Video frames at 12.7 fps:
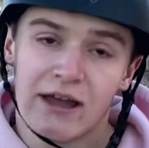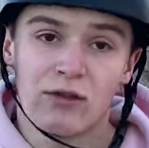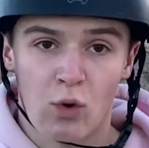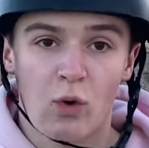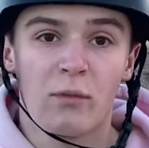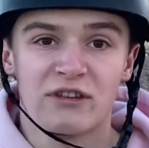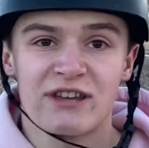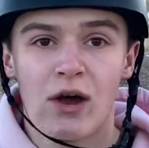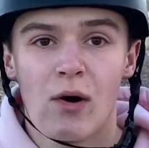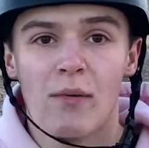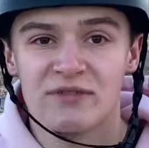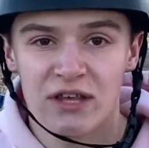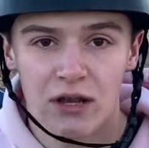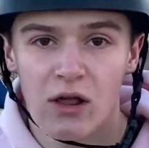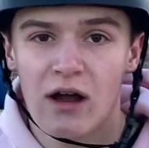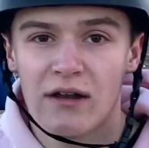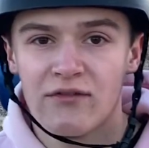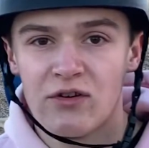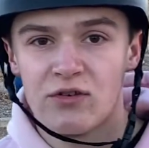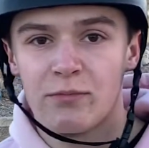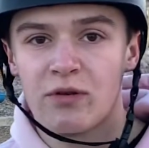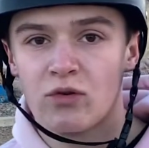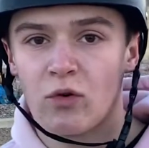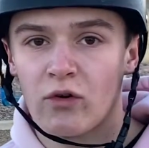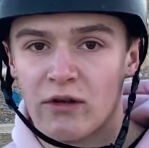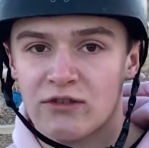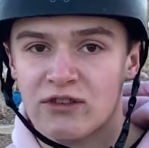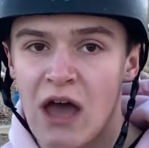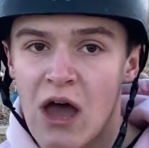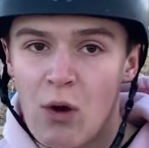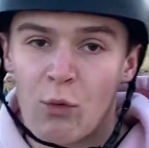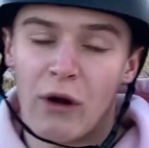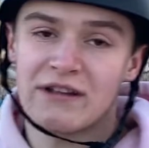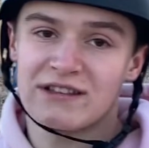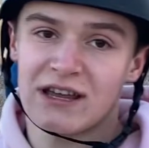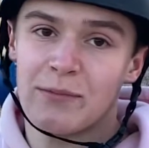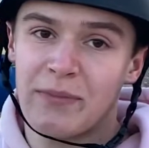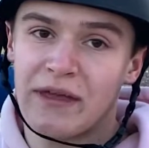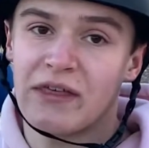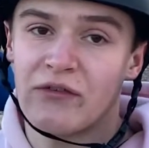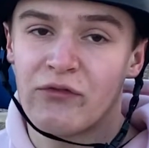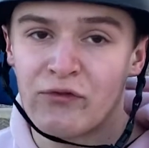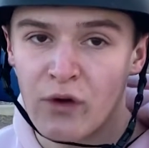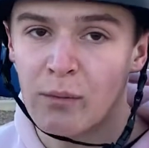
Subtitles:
normal tail whips in a lot of YouTube tutorials, where it's going to be the foot